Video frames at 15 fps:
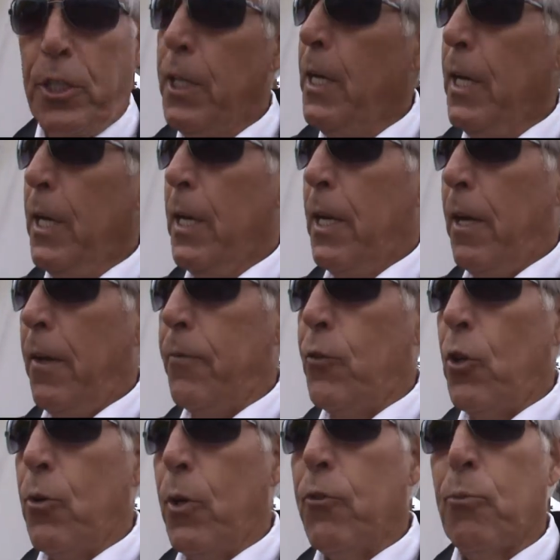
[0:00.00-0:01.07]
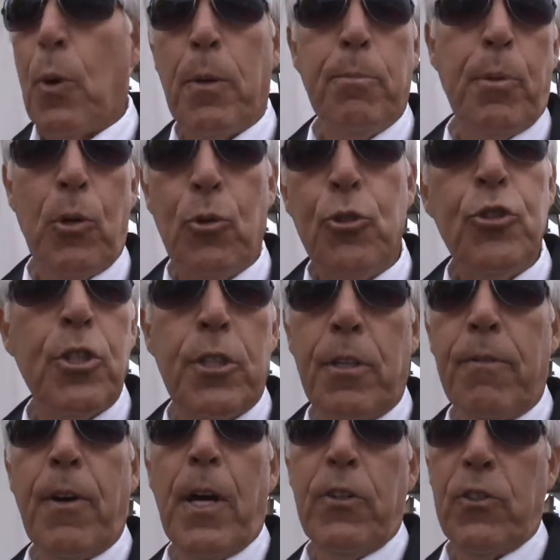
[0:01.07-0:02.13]
Mm-hmm. There is one pollution
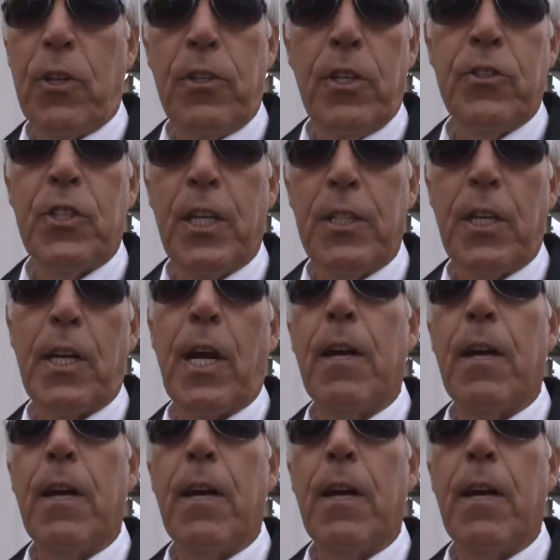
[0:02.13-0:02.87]
device on this thing that I